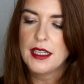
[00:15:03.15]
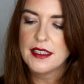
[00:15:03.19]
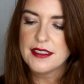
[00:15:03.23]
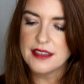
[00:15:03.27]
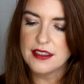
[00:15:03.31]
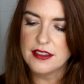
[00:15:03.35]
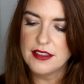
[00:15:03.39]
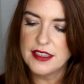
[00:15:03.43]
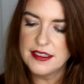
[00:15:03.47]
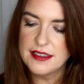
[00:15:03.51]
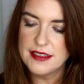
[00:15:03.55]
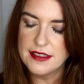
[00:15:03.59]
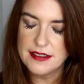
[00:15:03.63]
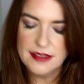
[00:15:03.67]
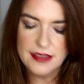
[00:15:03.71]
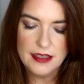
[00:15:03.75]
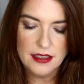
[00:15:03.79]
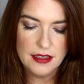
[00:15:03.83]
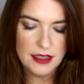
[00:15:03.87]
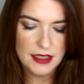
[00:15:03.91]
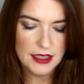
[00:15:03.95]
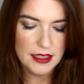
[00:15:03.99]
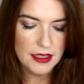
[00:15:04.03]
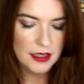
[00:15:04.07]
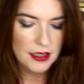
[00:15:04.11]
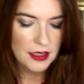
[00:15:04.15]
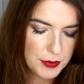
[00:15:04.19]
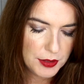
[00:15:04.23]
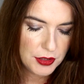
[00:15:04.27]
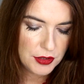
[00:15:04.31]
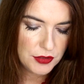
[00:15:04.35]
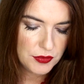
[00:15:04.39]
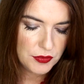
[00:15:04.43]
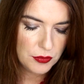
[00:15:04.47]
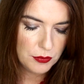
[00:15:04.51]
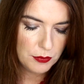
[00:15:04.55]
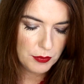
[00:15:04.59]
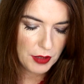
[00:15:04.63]
So this is a
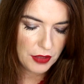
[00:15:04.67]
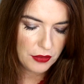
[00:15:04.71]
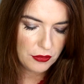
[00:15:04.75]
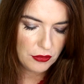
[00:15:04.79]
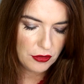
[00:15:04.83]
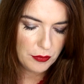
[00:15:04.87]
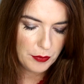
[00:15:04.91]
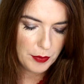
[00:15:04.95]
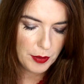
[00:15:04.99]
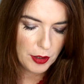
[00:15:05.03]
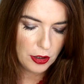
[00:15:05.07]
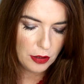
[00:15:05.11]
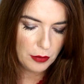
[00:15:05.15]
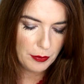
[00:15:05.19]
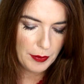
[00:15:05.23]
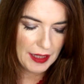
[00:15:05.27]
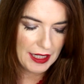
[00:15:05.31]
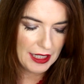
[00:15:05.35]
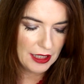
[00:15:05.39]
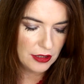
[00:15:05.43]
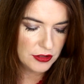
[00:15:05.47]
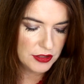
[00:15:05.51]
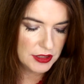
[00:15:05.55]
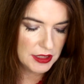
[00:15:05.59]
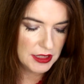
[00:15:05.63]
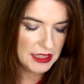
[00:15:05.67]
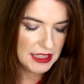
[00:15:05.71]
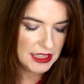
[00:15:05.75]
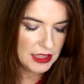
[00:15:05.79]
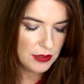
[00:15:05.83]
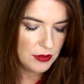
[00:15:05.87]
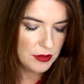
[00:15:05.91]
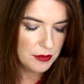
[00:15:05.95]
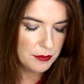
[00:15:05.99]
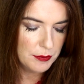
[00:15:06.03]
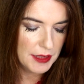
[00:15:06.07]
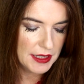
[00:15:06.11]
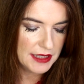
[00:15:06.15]
beautiful mother of pearl powder,
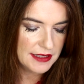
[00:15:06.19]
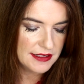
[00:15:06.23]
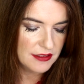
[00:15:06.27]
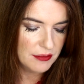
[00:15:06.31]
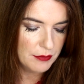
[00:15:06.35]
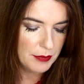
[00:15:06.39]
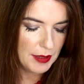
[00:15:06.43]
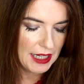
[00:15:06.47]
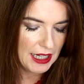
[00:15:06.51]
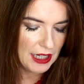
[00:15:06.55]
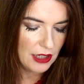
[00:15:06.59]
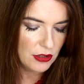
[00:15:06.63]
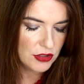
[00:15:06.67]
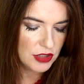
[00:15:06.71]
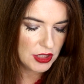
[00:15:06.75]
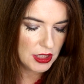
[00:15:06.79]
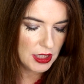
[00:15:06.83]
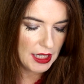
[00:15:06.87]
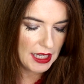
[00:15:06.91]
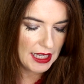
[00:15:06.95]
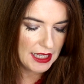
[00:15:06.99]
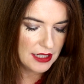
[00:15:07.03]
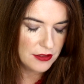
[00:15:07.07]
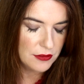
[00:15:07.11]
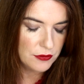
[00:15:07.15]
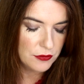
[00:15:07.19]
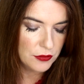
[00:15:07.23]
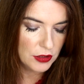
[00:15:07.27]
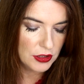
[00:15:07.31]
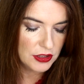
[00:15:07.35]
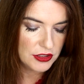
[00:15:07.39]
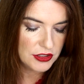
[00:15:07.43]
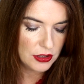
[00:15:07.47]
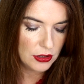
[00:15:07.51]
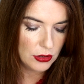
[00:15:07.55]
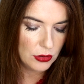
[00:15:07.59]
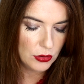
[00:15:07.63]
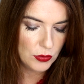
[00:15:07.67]
liquid mix of powder and
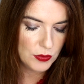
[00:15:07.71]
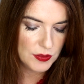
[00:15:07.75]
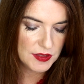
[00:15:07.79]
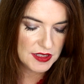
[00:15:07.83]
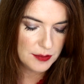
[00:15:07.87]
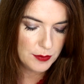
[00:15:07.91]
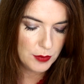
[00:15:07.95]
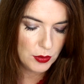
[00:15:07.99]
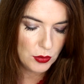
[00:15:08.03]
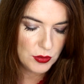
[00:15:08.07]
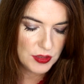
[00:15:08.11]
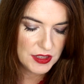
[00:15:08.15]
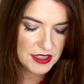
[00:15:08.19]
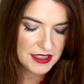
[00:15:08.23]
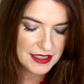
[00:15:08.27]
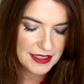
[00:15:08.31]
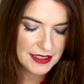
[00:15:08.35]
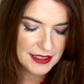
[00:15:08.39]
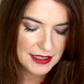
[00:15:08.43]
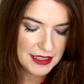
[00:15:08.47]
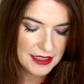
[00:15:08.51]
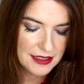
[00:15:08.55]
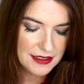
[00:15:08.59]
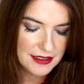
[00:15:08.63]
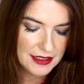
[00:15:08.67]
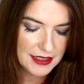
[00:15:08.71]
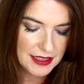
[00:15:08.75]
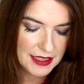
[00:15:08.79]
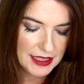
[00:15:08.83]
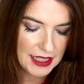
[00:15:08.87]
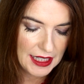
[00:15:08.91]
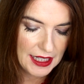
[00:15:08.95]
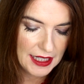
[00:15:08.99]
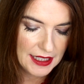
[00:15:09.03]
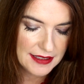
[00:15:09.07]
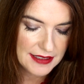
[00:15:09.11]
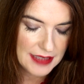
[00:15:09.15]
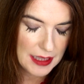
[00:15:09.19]
volatile oils is poured into the
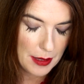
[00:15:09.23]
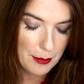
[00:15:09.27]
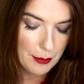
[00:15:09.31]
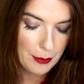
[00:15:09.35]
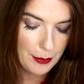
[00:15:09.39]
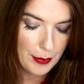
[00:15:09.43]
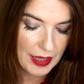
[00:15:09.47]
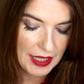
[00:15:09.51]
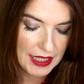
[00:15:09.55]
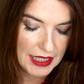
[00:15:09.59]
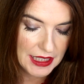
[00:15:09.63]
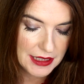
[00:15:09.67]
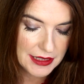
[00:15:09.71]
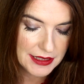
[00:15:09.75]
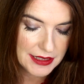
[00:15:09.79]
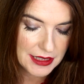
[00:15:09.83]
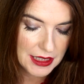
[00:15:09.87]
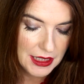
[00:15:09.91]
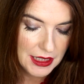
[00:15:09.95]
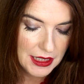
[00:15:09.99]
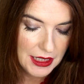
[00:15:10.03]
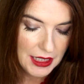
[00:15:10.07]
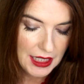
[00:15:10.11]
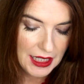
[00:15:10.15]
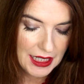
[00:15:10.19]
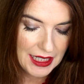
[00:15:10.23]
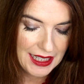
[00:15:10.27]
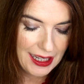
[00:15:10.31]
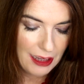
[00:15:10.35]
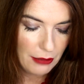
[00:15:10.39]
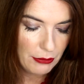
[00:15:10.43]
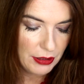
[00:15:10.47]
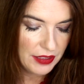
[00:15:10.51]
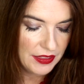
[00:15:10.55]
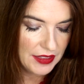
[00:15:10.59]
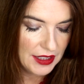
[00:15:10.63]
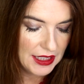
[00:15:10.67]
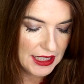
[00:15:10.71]
case and baked,
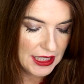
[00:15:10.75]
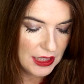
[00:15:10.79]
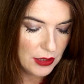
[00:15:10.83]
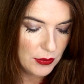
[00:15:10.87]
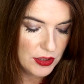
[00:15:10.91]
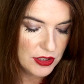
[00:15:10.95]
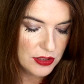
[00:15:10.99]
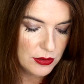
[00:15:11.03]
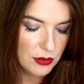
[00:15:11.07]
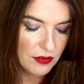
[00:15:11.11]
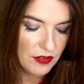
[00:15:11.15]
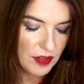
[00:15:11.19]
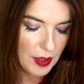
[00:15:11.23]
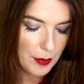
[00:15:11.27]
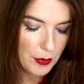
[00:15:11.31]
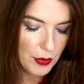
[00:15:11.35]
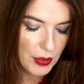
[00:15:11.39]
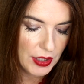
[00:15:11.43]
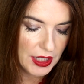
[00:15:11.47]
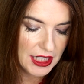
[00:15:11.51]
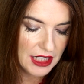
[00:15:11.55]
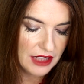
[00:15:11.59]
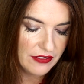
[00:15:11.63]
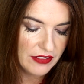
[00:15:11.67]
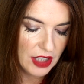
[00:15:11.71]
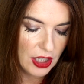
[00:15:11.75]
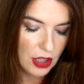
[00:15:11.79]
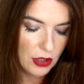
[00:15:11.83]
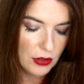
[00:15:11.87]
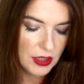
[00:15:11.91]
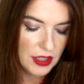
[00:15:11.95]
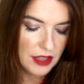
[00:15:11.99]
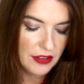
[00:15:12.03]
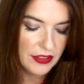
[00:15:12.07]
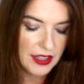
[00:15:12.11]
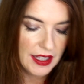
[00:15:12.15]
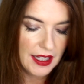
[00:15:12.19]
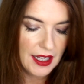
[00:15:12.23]
allowing the liquid to evaporate and leaving
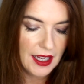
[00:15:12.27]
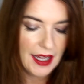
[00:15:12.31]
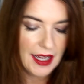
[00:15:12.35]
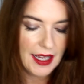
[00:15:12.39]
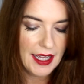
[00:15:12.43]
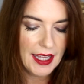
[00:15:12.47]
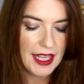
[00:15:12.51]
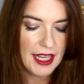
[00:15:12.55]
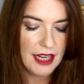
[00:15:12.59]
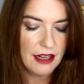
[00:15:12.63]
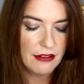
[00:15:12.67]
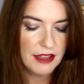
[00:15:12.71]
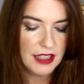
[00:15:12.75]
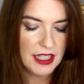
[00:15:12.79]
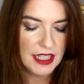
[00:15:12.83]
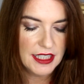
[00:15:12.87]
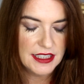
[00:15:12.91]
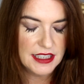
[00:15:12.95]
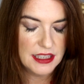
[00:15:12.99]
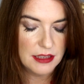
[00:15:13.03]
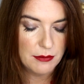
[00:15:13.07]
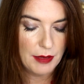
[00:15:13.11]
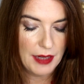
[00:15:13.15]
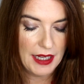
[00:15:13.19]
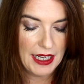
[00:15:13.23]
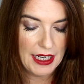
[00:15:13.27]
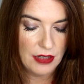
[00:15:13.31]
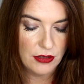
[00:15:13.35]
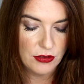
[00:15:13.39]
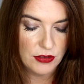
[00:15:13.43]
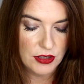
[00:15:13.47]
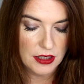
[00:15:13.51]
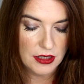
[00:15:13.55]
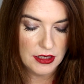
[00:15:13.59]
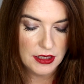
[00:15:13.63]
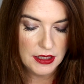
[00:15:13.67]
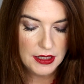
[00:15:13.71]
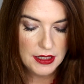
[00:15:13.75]
only the aerated
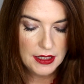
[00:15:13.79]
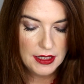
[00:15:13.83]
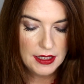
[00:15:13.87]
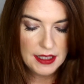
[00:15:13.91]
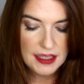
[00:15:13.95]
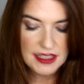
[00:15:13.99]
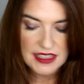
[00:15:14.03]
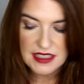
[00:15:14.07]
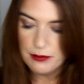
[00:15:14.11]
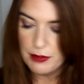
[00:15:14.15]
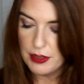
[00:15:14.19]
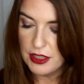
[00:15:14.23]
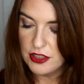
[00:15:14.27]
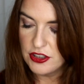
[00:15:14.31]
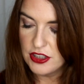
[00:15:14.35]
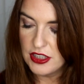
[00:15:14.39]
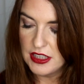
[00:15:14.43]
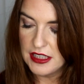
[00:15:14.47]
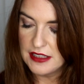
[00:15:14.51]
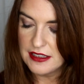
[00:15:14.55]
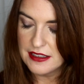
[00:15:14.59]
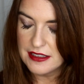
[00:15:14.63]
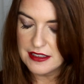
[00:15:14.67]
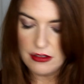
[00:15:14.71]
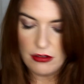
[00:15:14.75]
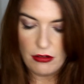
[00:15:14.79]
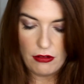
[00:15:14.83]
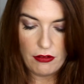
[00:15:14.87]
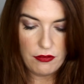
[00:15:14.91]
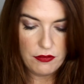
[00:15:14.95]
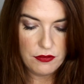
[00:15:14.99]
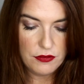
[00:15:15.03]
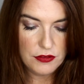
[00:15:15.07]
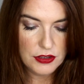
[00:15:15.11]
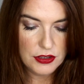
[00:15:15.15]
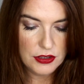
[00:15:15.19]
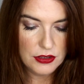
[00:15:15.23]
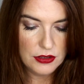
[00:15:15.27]
powder. Especially
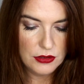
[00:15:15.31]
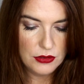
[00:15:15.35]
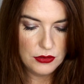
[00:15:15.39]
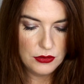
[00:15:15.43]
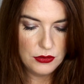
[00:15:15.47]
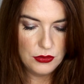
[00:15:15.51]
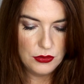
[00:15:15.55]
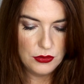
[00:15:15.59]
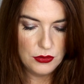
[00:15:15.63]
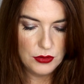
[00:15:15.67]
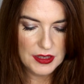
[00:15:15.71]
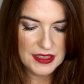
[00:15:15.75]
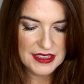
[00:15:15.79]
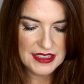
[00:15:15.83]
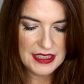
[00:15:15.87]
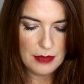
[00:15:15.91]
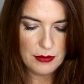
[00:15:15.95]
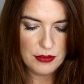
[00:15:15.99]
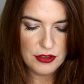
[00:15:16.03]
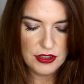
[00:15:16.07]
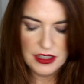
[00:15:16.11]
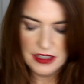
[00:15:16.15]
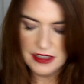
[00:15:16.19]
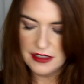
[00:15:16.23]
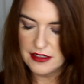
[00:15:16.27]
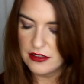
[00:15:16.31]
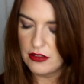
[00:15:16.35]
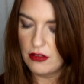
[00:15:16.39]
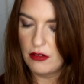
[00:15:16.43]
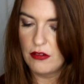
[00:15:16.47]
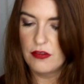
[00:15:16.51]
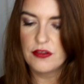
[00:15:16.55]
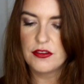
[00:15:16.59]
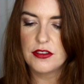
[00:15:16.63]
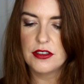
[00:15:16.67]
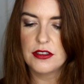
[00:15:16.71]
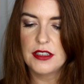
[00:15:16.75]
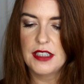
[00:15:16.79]
soft, ooh, exceptionally
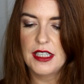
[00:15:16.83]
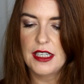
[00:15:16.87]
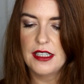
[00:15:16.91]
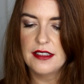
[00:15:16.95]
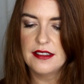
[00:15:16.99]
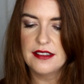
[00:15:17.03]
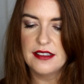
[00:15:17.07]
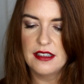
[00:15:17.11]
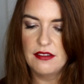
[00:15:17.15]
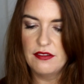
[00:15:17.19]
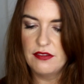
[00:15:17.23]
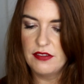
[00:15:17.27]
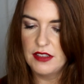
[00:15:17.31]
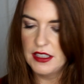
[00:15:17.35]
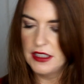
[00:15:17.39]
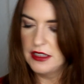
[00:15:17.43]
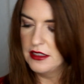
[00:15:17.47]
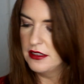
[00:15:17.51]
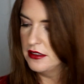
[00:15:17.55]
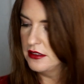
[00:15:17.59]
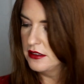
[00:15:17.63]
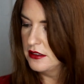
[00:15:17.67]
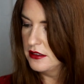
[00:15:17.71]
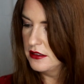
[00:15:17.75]
soft. Yeah, it's lovely.